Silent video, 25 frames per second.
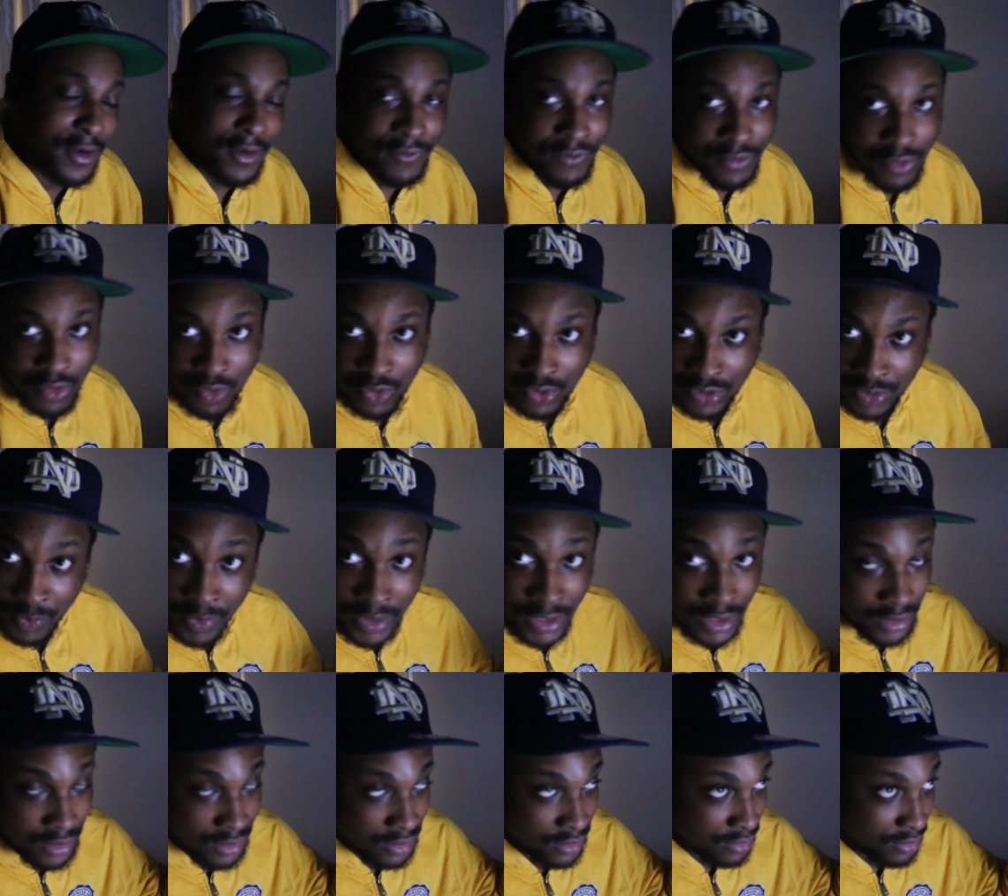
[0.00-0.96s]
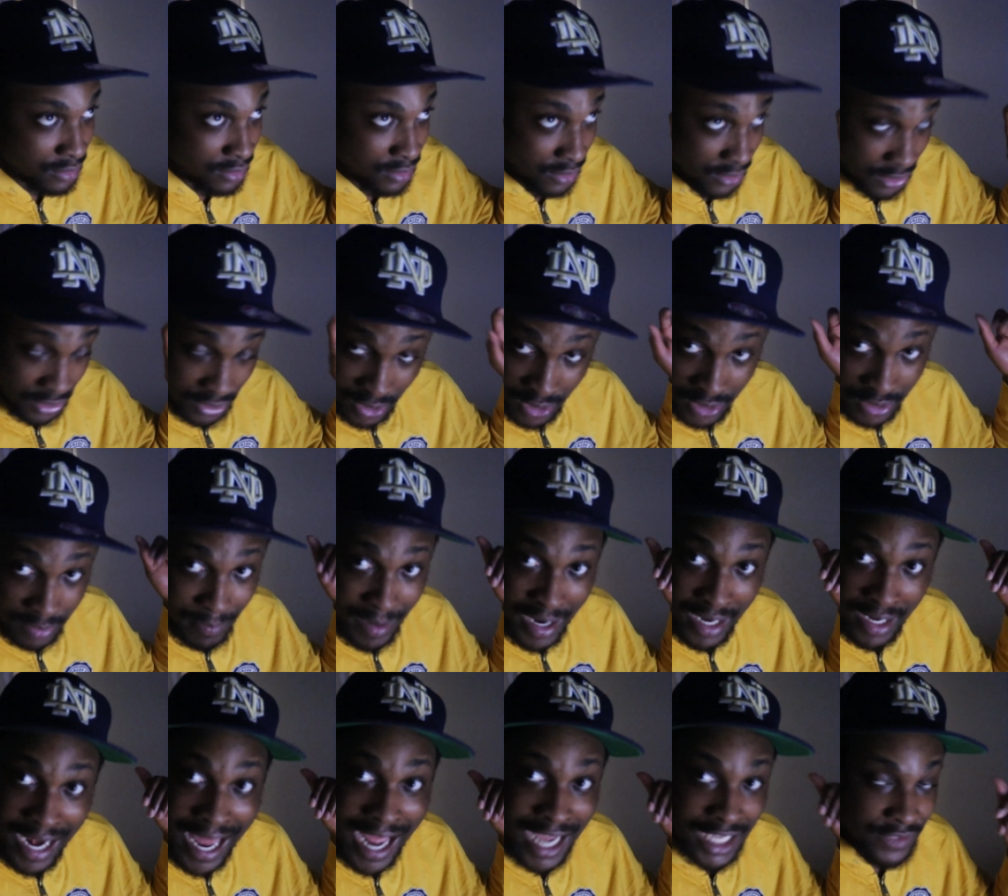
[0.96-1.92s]
Of course,
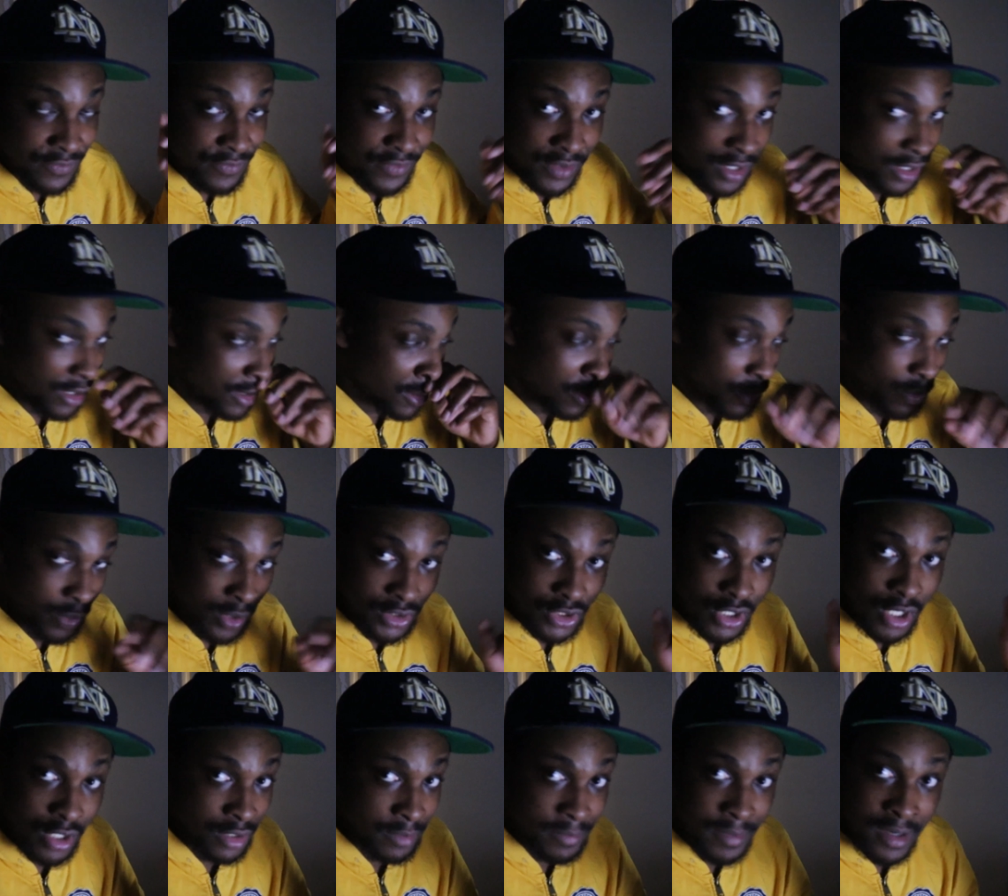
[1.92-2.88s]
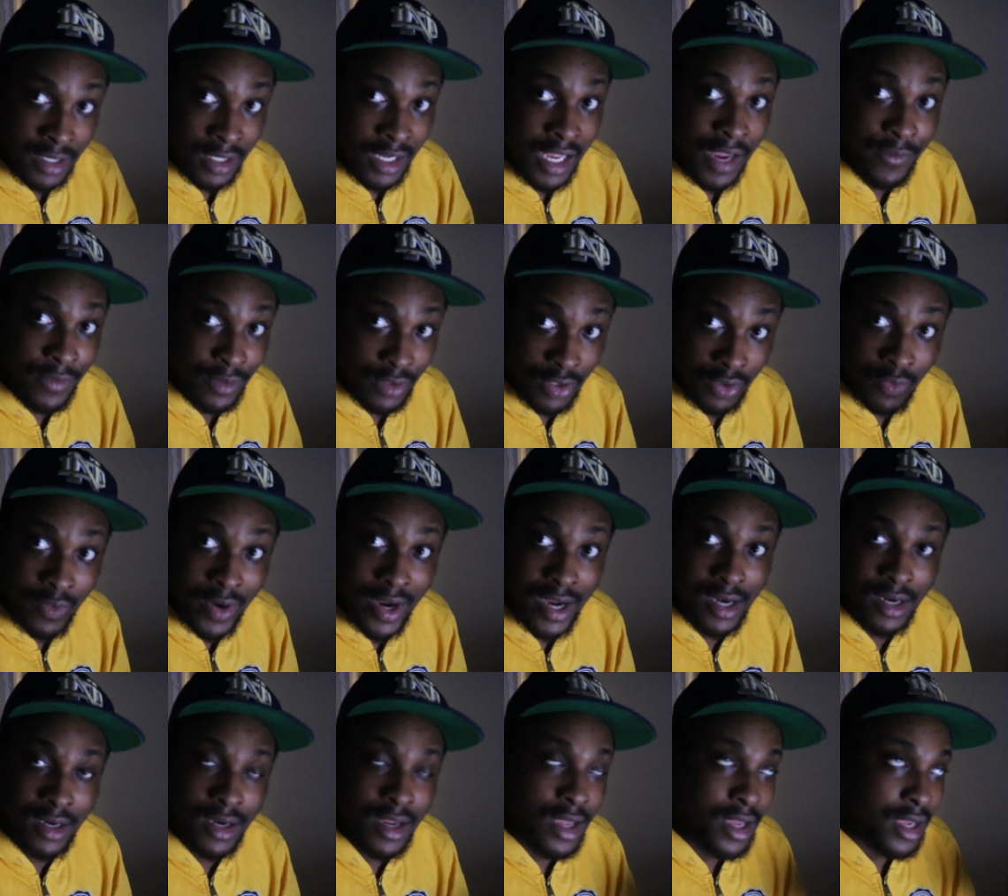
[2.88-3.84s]
my last video, we talked about Kevin
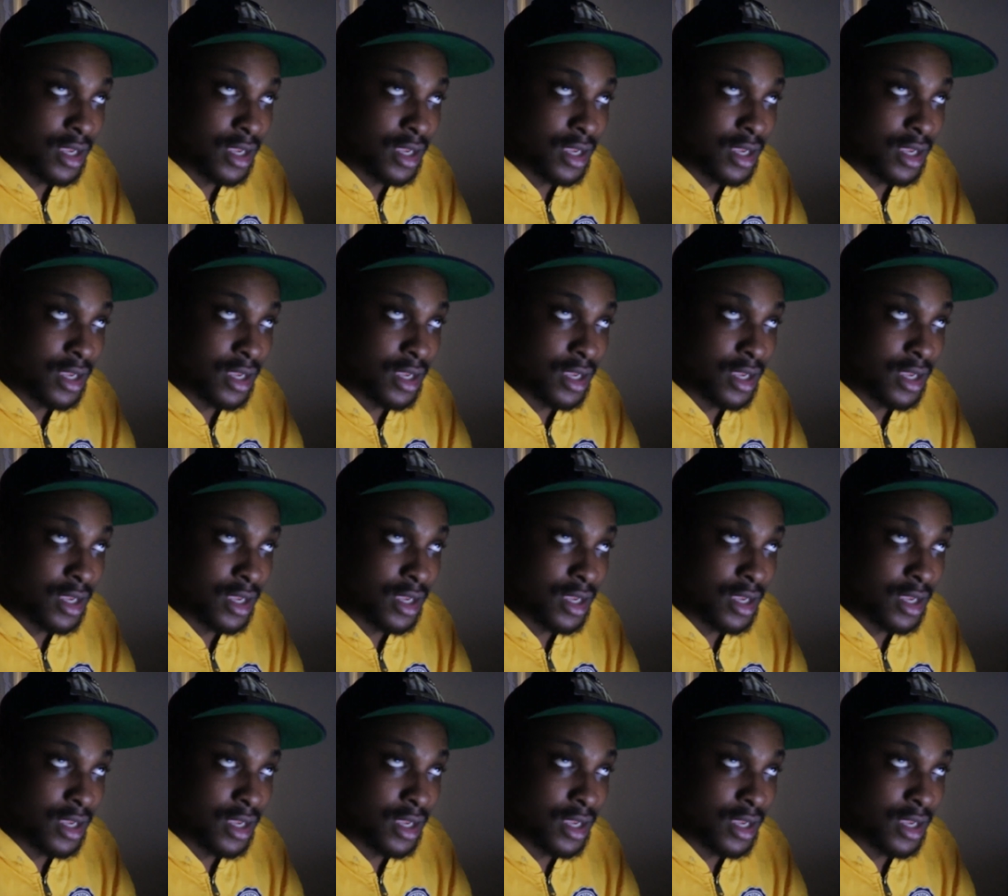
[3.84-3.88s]
Durant